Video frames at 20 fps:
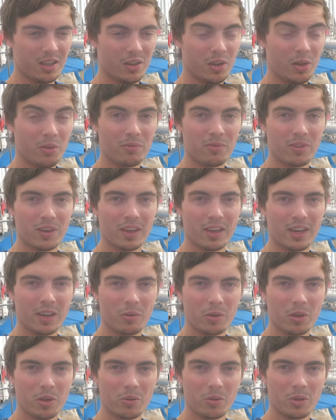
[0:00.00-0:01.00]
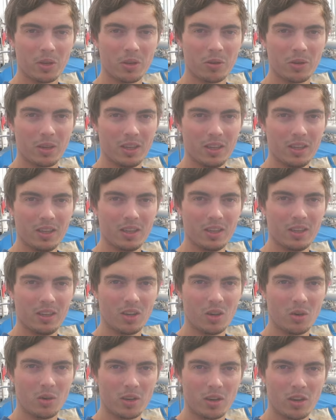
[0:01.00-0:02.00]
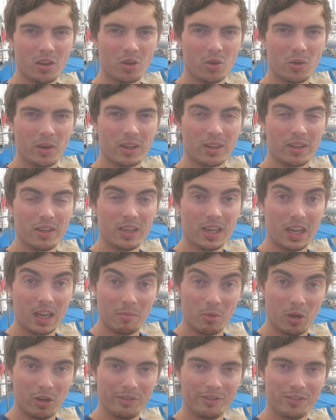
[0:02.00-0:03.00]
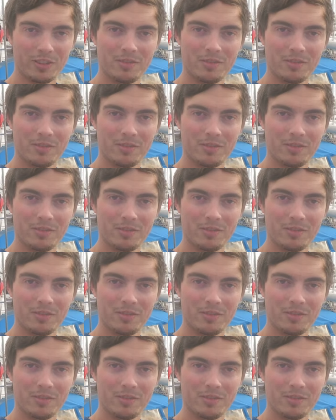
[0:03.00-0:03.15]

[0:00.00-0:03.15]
Hopefully now we know what we're doing. We've gone a lot quicker than it came.